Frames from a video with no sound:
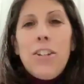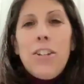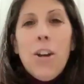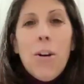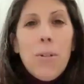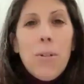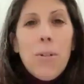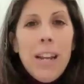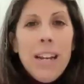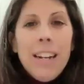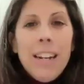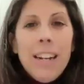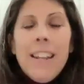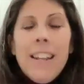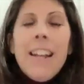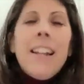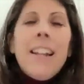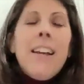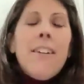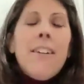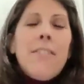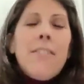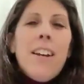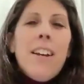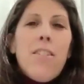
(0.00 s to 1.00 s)
donated that
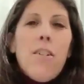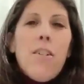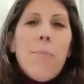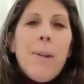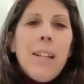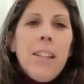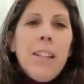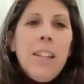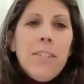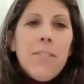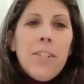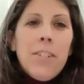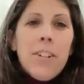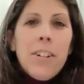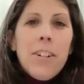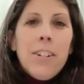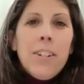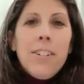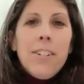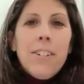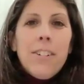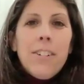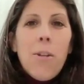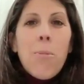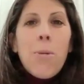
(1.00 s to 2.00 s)
left half of my
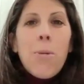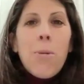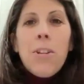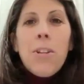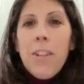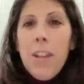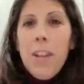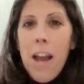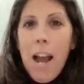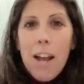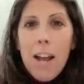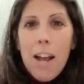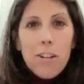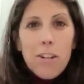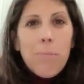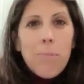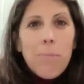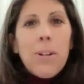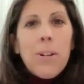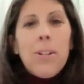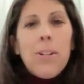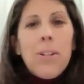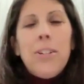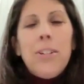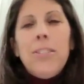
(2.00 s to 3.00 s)
liver, was in the
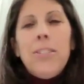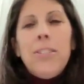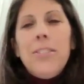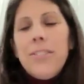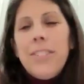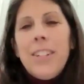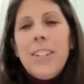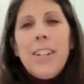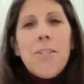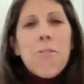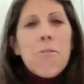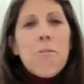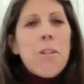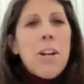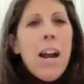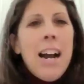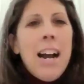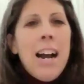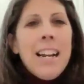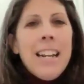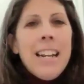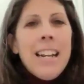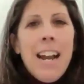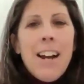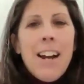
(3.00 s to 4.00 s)
hospital,
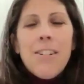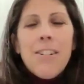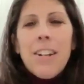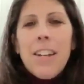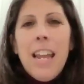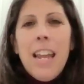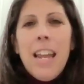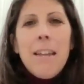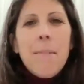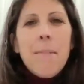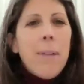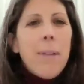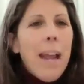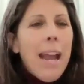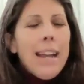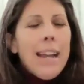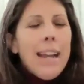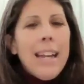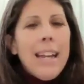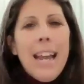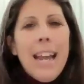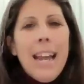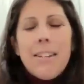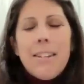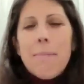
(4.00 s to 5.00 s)
got out, came
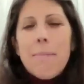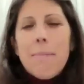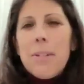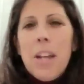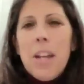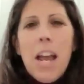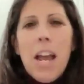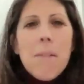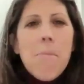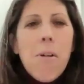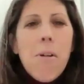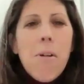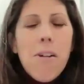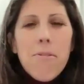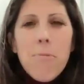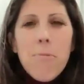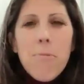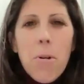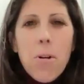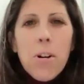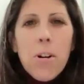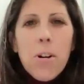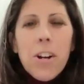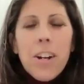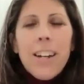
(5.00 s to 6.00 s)
back, had some time off
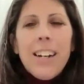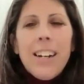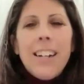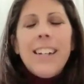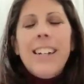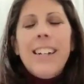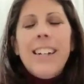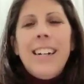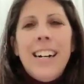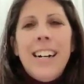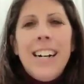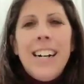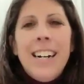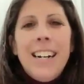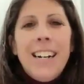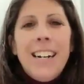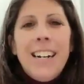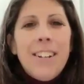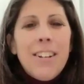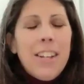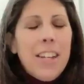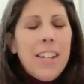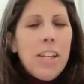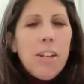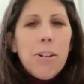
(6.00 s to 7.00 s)
work,
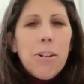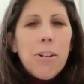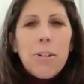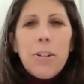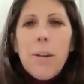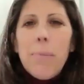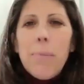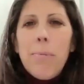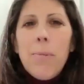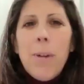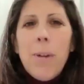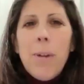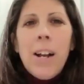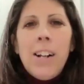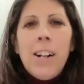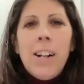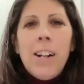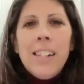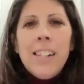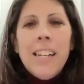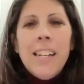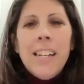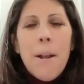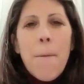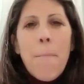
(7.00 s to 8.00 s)
healed up
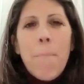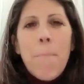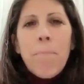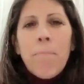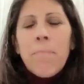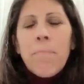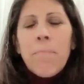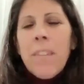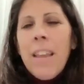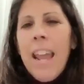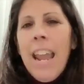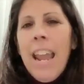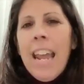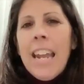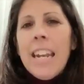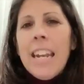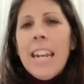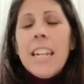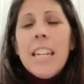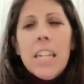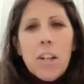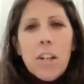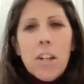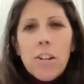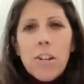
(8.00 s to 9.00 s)
well. And
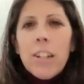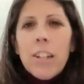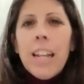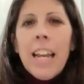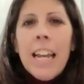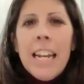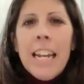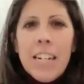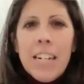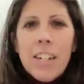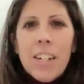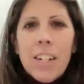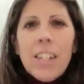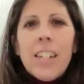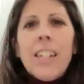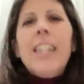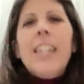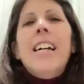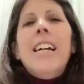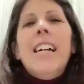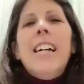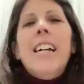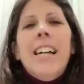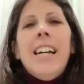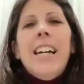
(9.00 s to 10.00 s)
a year
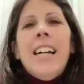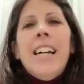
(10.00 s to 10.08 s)
later,